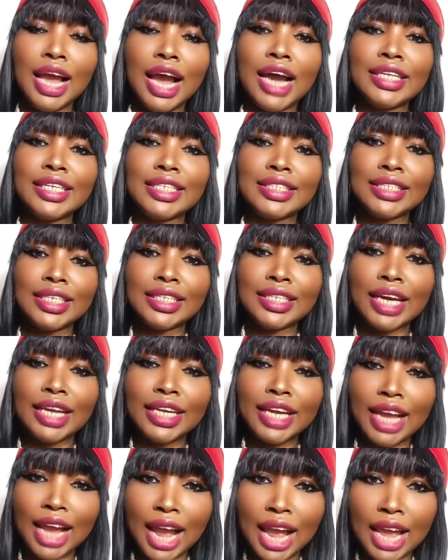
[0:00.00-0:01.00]
And they think that
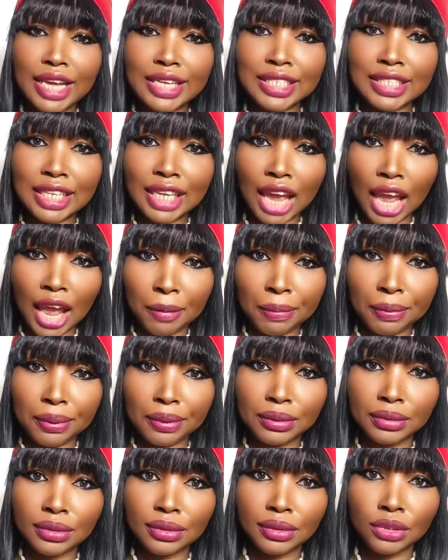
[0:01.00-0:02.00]
they can escape
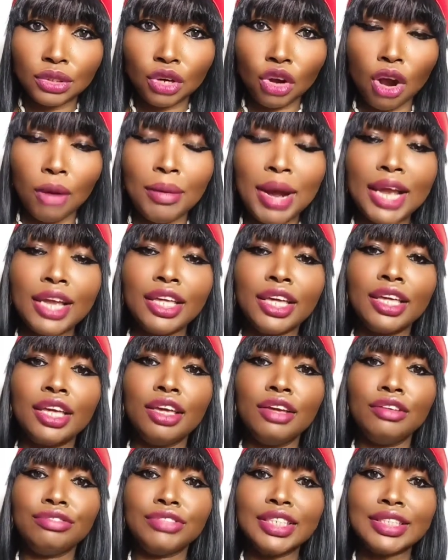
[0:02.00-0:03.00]
to come and
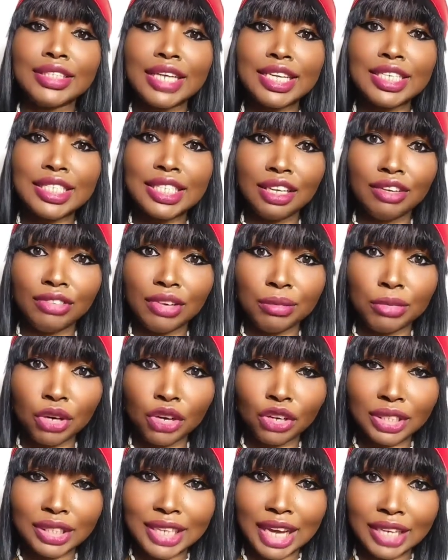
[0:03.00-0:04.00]
give the Thanksgiving
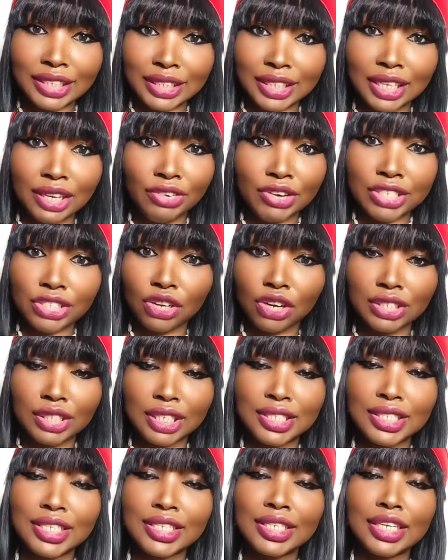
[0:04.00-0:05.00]
because they are seeing results.
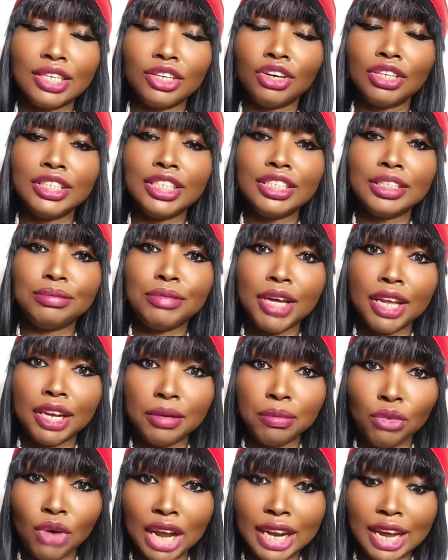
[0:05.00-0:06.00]
They think they don't need me
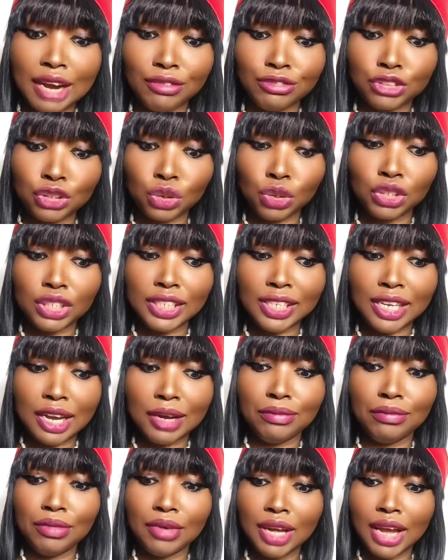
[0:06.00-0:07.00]
anymore, and I've showed
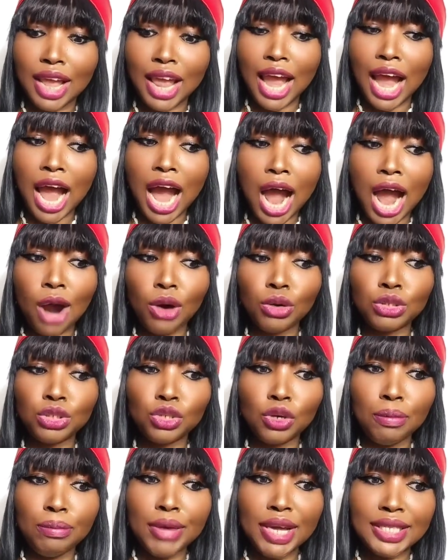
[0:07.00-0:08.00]
them how
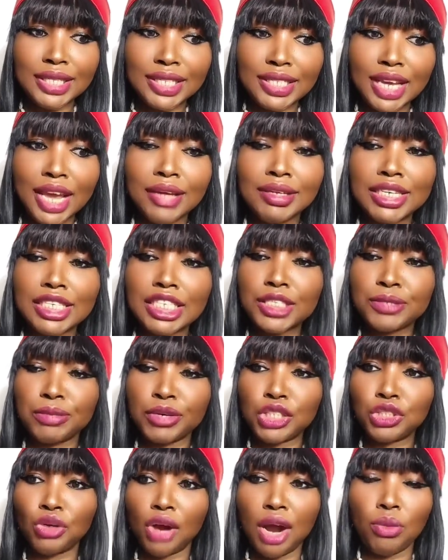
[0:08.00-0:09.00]
to maintain the
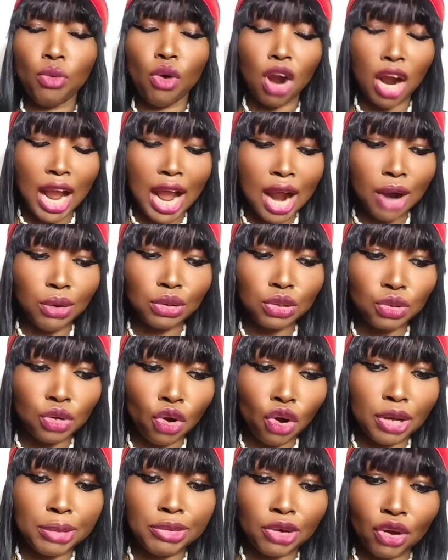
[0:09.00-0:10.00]
spiritual work, how to
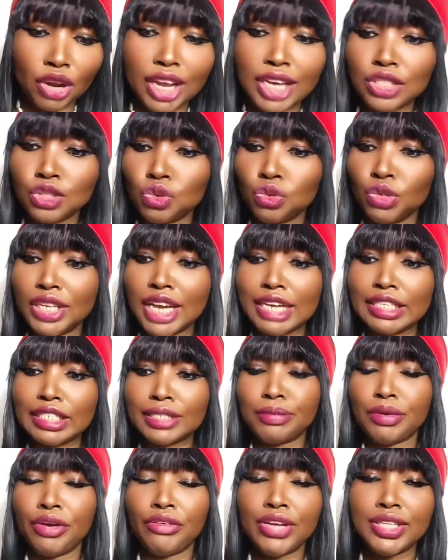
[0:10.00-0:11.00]
connect with their
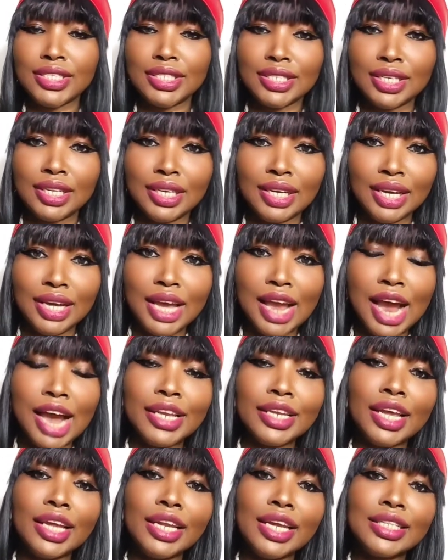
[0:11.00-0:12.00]
spirits.
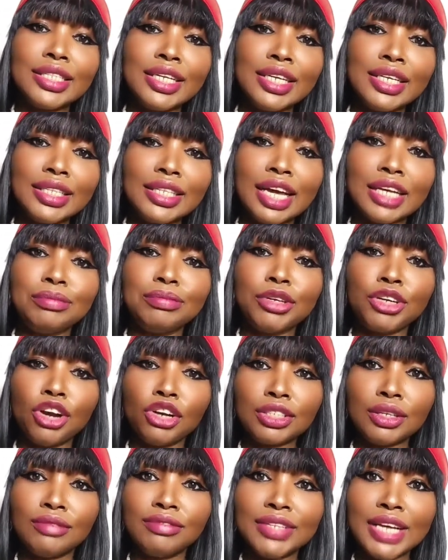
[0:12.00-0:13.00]
And then they think that
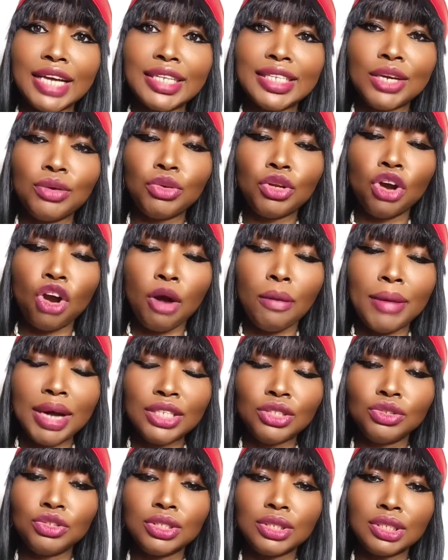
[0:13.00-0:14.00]
because of that, they will not come
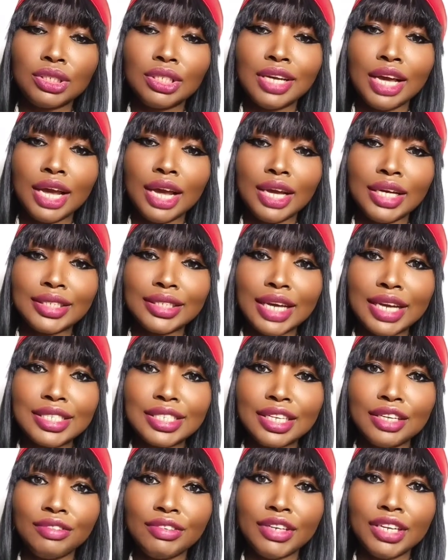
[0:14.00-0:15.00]
and do
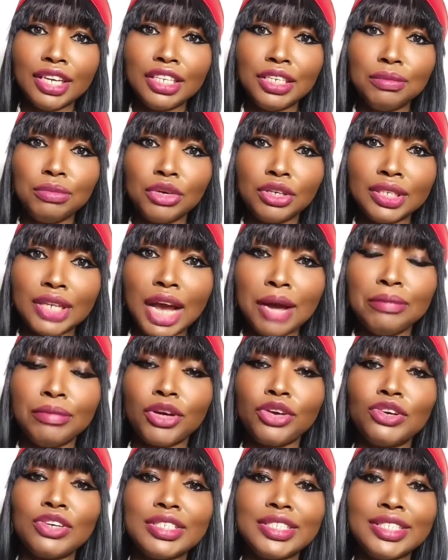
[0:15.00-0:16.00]
Thanksgiving anymore now
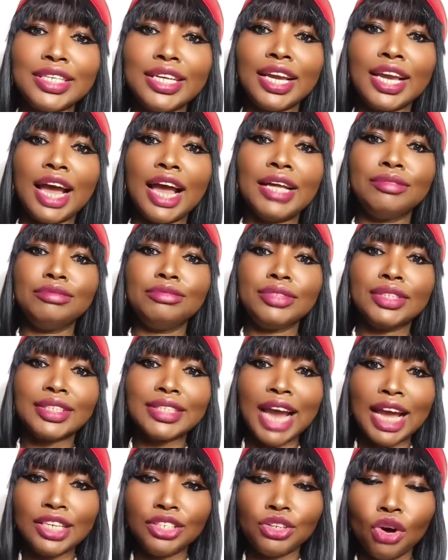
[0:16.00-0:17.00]
because they can
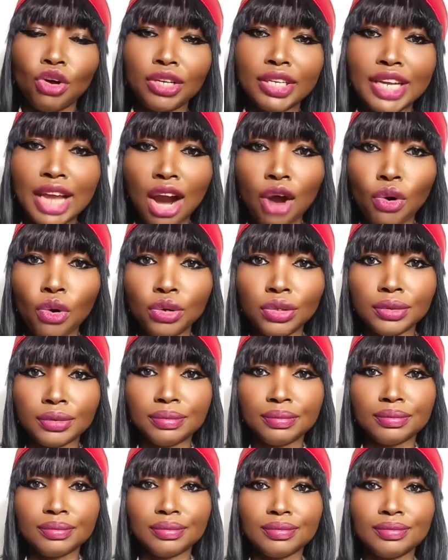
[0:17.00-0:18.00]
stand on their own.
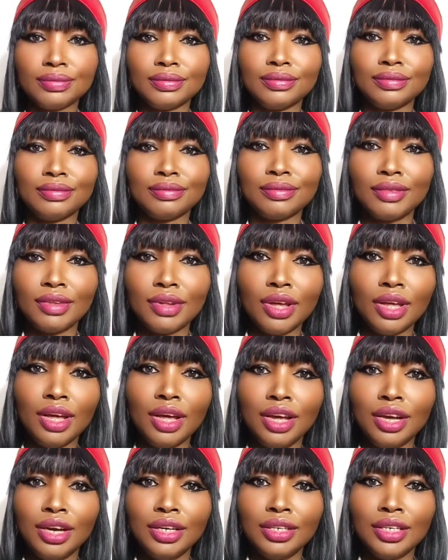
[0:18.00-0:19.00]

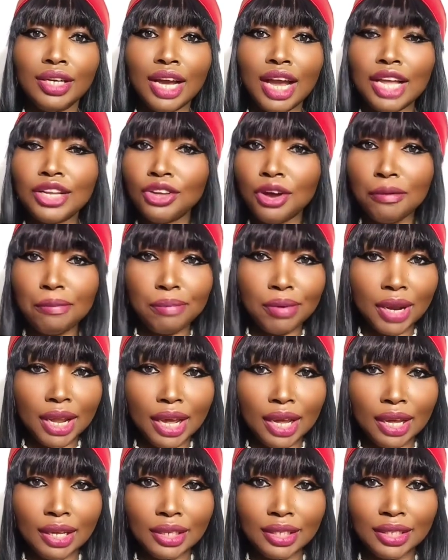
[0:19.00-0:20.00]
Don't
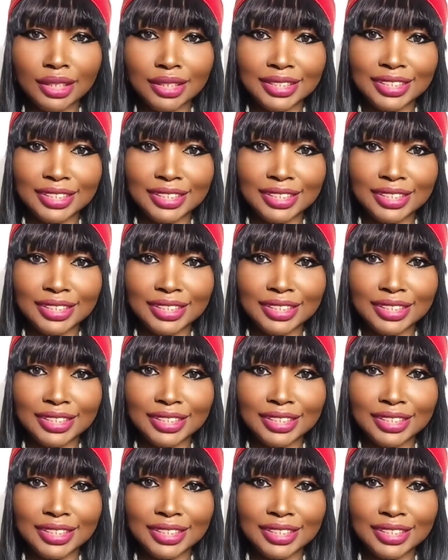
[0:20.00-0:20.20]
play.